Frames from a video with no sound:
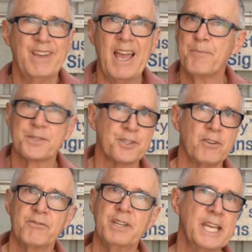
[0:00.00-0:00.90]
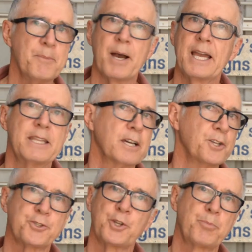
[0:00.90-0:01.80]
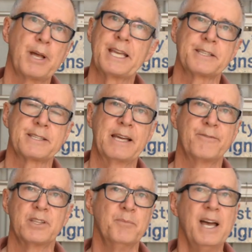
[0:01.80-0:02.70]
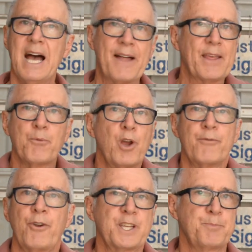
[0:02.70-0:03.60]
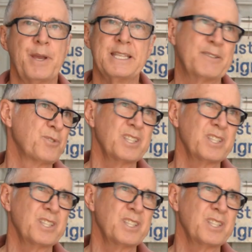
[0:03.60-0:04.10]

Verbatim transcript: Amazon, eBay, those sort of places have them and they weren't very expensive.